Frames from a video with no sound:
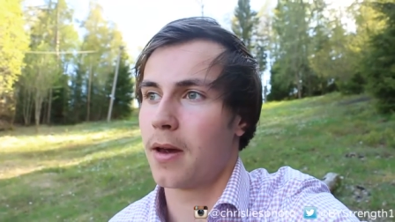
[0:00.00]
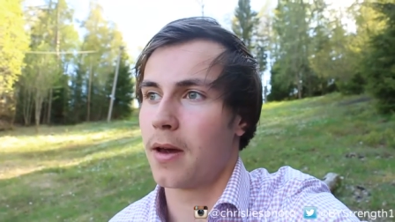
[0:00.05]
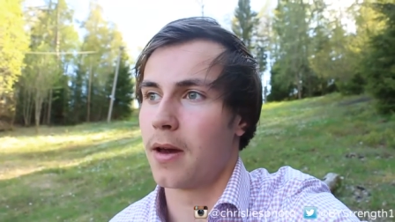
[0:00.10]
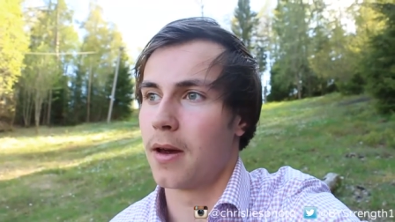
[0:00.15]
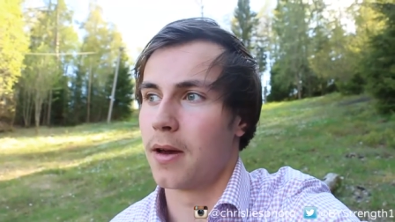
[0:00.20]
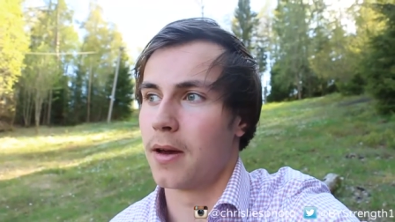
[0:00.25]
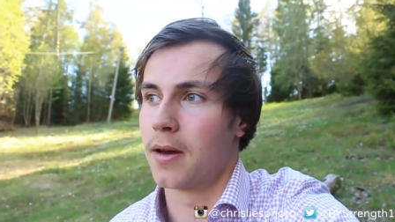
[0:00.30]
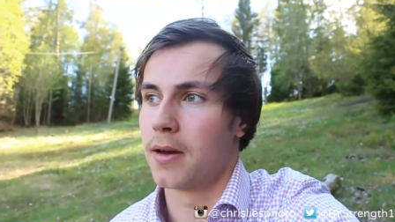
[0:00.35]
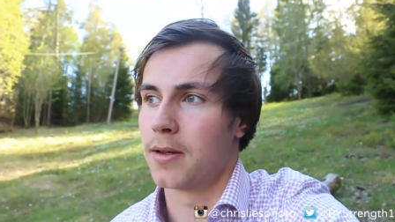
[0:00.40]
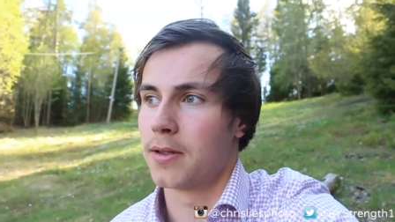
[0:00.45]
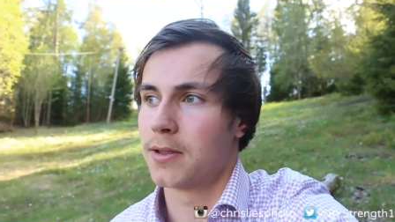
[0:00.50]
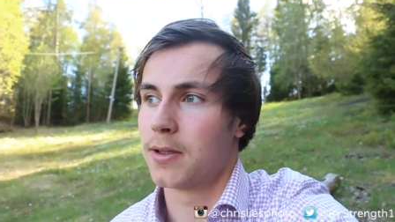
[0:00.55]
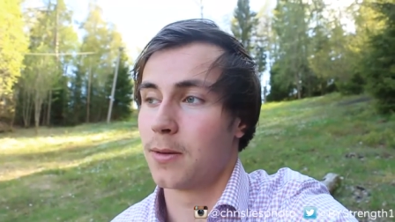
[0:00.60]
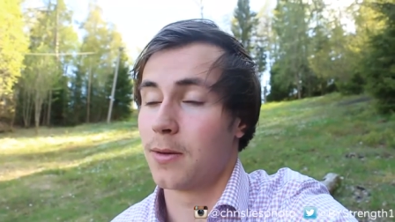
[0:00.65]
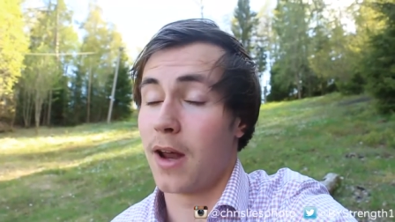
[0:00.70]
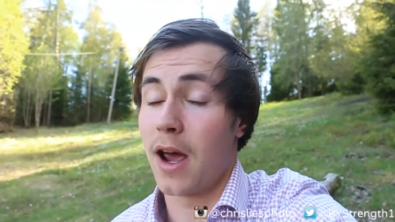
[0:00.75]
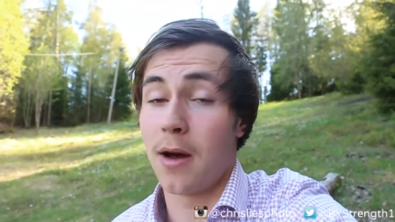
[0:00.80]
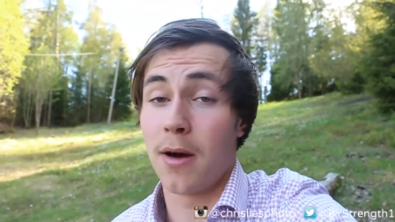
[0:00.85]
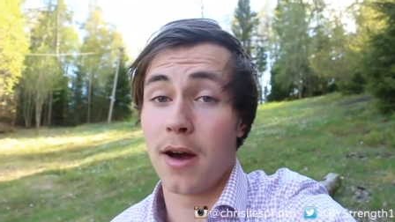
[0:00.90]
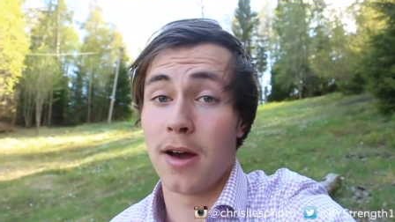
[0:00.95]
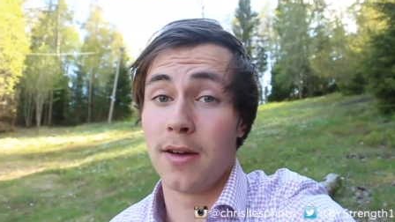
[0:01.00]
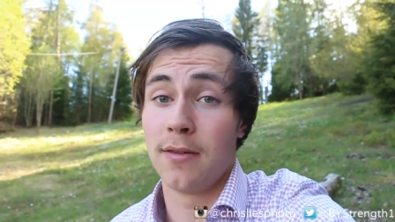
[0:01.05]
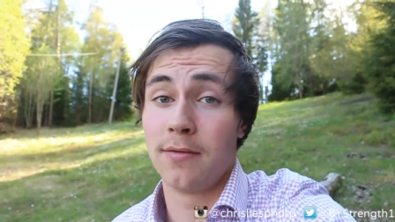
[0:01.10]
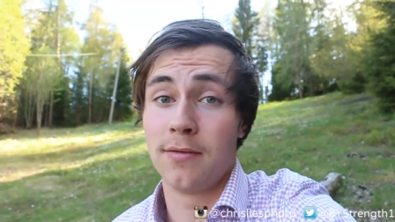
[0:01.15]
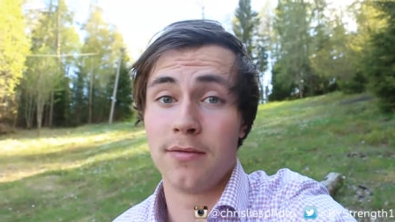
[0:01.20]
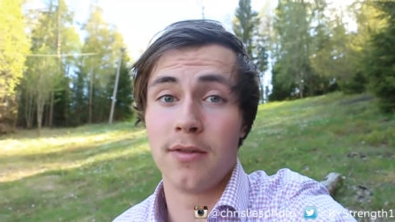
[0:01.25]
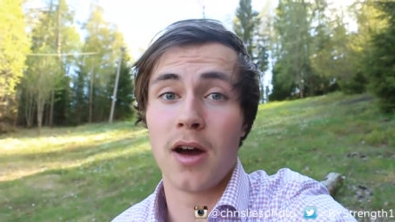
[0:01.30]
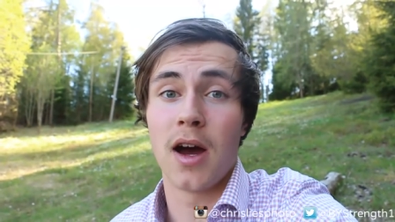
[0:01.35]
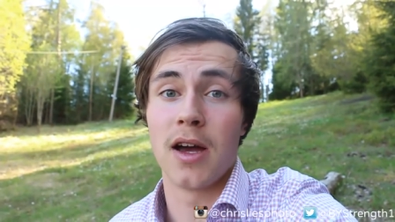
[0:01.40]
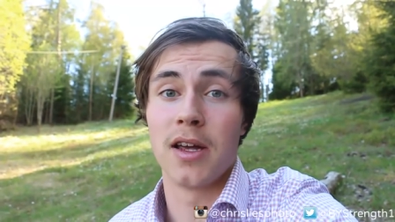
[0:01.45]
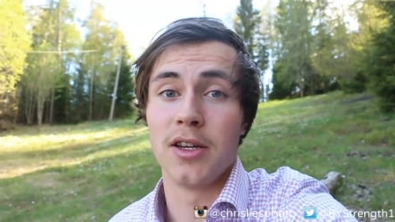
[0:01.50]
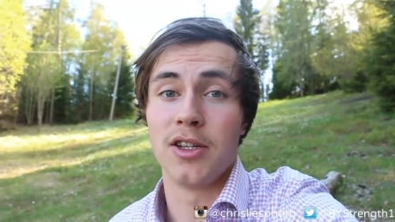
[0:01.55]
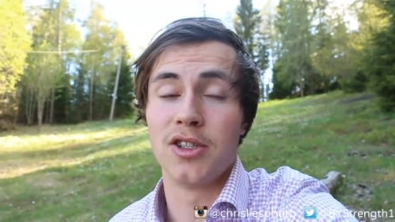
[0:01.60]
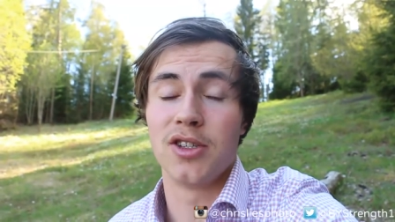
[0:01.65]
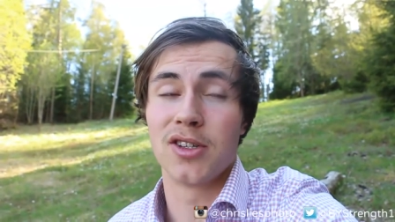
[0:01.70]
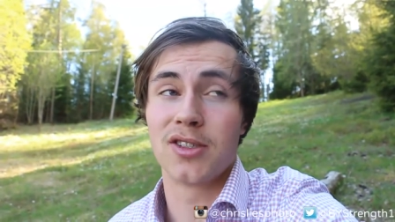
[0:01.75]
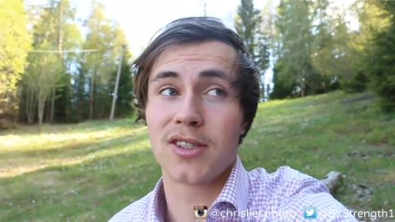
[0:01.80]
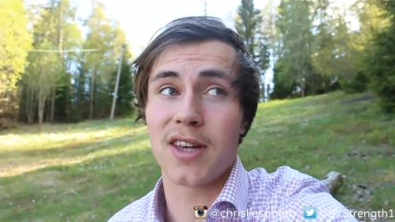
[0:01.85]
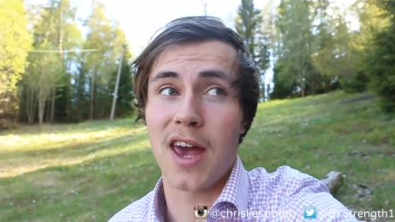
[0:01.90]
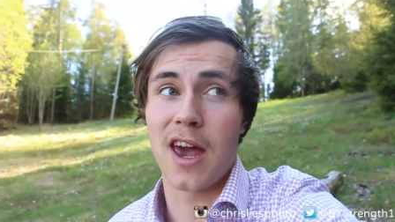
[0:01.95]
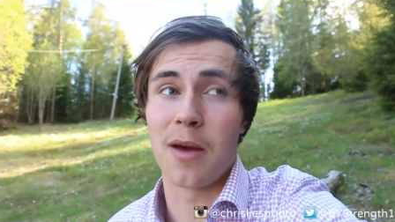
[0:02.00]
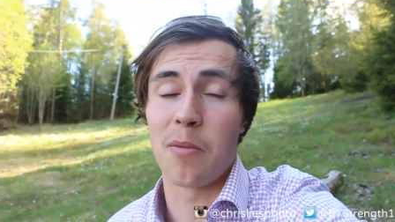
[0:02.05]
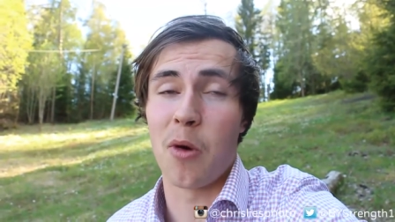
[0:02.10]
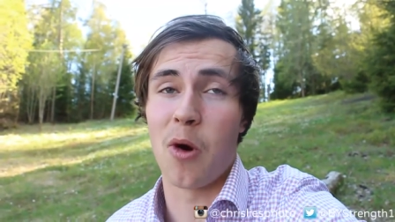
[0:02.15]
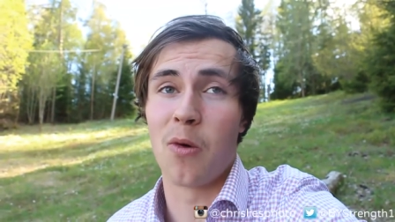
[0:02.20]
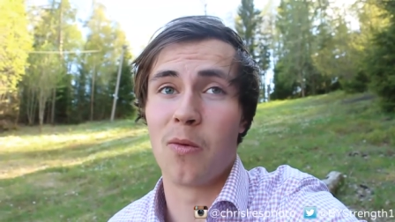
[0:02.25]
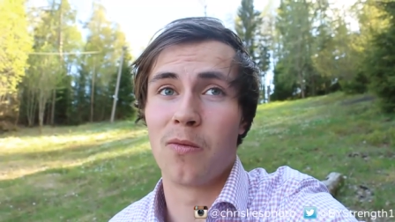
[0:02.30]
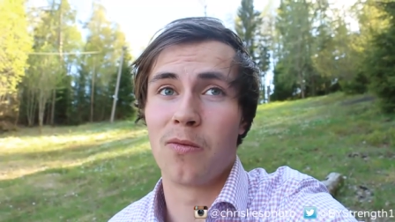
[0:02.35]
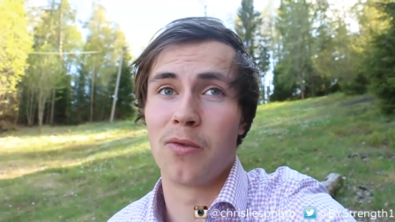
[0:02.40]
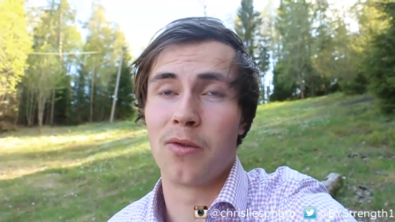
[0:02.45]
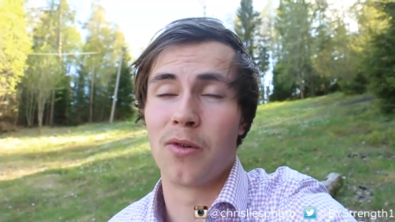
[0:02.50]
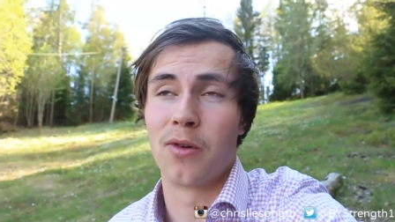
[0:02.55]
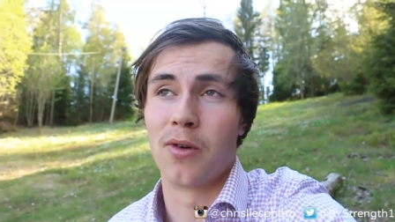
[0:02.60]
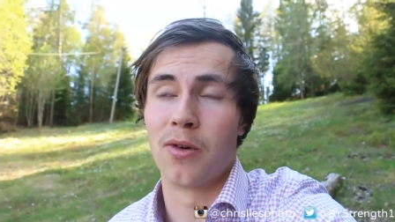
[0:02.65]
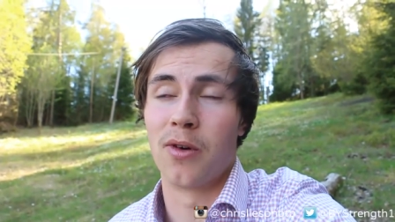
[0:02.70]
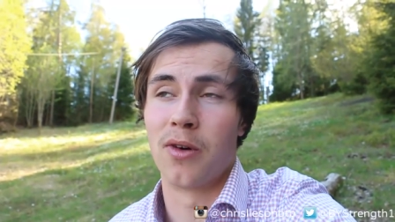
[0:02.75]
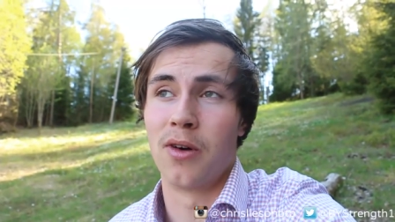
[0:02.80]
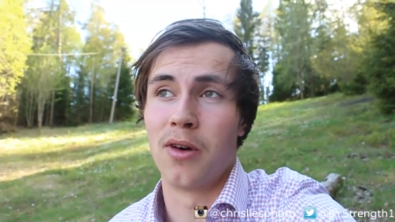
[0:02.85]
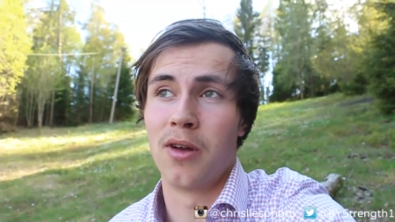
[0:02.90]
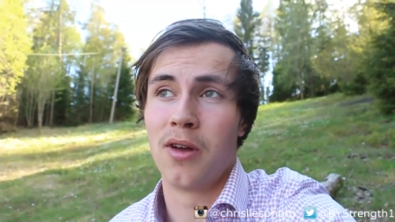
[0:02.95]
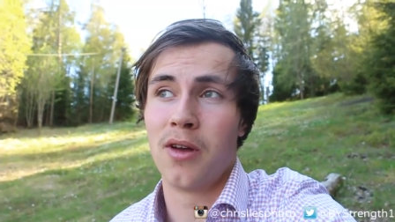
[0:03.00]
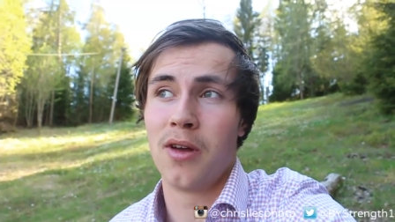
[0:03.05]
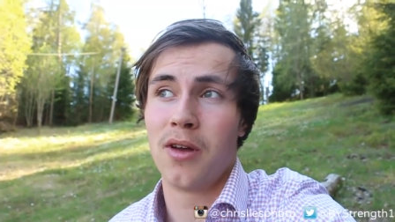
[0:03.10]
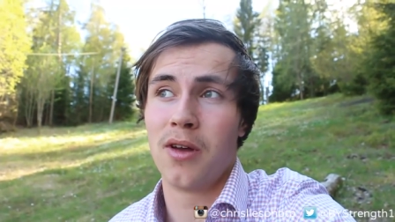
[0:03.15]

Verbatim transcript: Uh, so now I've I just came home for.